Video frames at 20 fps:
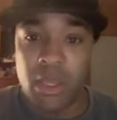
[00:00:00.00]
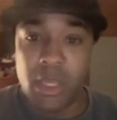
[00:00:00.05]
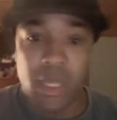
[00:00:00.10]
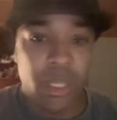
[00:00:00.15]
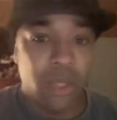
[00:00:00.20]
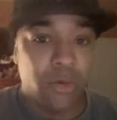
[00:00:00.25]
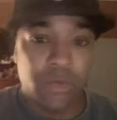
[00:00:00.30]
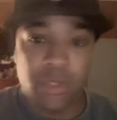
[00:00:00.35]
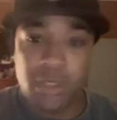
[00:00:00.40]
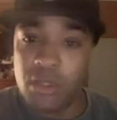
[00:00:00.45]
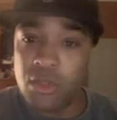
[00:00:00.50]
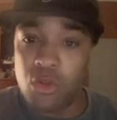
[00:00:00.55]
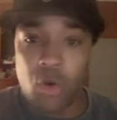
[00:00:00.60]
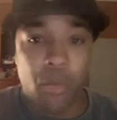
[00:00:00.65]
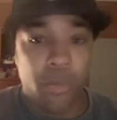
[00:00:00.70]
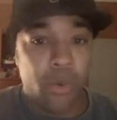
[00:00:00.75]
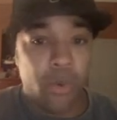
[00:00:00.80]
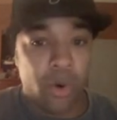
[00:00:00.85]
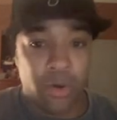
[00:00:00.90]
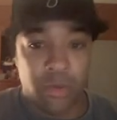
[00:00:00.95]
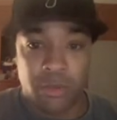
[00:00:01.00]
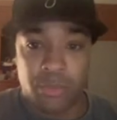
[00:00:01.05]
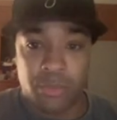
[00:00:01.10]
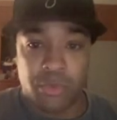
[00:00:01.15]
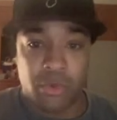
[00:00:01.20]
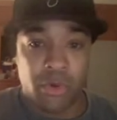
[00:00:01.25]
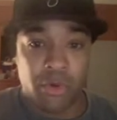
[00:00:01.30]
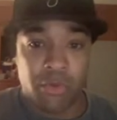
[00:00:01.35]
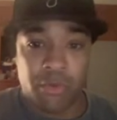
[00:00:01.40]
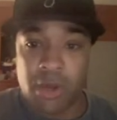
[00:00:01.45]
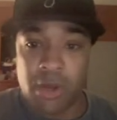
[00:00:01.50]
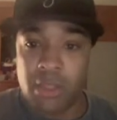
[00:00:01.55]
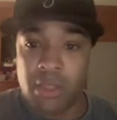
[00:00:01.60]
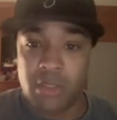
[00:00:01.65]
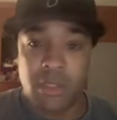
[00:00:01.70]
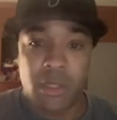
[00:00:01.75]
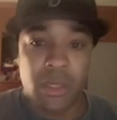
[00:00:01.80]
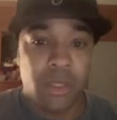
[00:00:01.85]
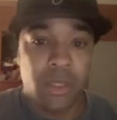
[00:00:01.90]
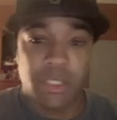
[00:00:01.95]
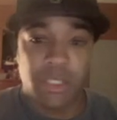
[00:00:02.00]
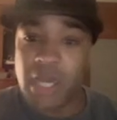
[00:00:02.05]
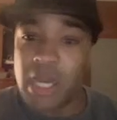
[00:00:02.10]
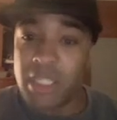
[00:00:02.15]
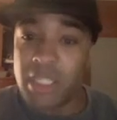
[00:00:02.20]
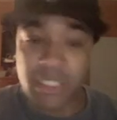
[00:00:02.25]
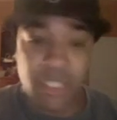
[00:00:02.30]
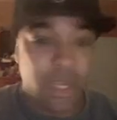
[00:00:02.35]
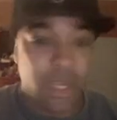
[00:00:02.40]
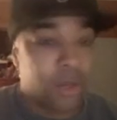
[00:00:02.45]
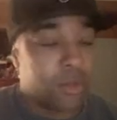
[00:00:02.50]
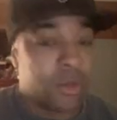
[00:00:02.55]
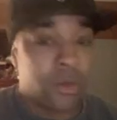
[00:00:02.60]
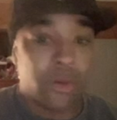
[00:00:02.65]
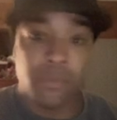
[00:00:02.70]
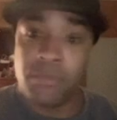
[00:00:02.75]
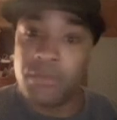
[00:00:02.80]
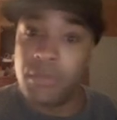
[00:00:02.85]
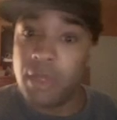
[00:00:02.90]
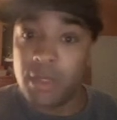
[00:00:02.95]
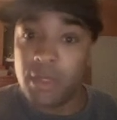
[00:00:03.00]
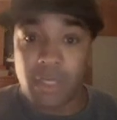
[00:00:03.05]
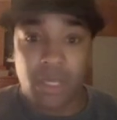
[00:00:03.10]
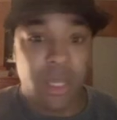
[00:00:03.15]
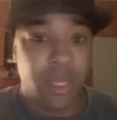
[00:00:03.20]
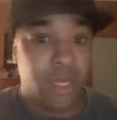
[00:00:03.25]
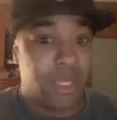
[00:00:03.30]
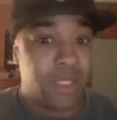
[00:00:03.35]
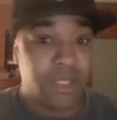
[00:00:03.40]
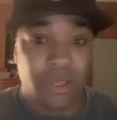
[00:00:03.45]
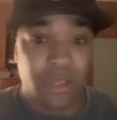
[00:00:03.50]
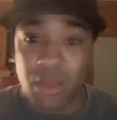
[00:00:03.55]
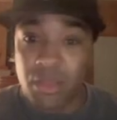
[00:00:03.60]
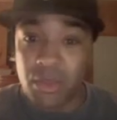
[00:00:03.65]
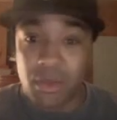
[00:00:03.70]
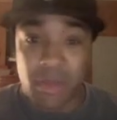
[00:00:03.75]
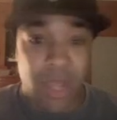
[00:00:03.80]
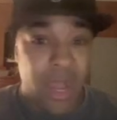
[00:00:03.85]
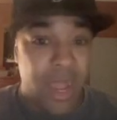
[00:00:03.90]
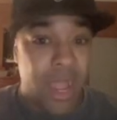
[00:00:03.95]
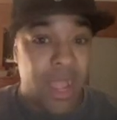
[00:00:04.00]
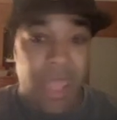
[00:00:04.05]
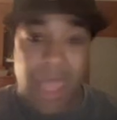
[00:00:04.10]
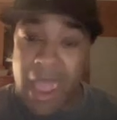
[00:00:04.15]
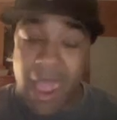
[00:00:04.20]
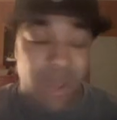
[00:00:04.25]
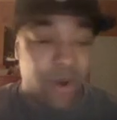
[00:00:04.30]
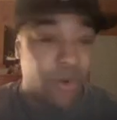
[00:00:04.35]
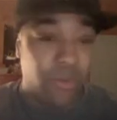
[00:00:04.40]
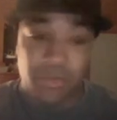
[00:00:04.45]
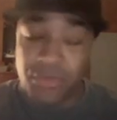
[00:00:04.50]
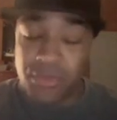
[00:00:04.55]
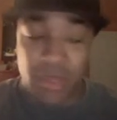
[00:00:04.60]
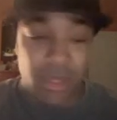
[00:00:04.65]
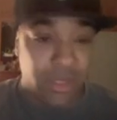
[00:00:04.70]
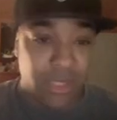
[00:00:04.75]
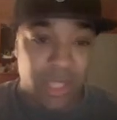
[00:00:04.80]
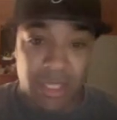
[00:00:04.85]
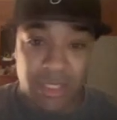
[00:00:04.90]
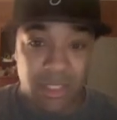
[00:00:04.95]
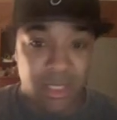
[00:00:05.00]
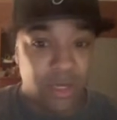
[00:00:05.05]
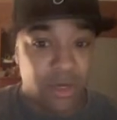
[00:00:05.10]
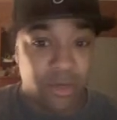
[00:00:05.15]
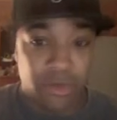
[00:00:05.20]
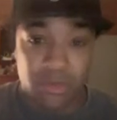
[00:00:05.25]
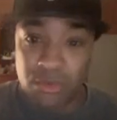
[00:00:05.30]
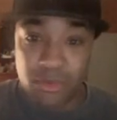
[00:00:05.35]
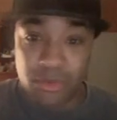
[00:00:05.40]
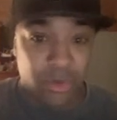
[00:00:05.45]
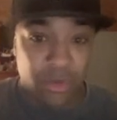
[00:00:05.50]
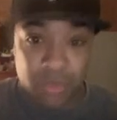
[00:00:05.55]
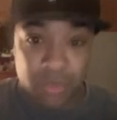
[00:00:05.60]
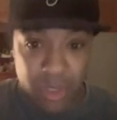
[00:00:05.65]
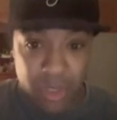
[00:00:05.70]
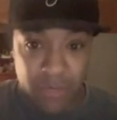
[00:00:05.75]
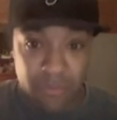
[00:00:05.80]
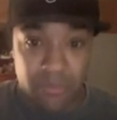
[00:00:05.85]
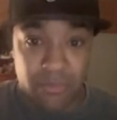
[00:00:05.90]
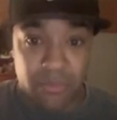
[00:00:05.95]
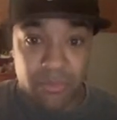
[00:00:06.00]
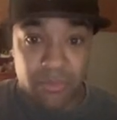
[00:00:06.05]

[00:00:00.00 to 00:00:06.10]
He don't need no parts of Prokhorov. Josh Taylor, again, he's another guy I don't think that Taylor's going to beat.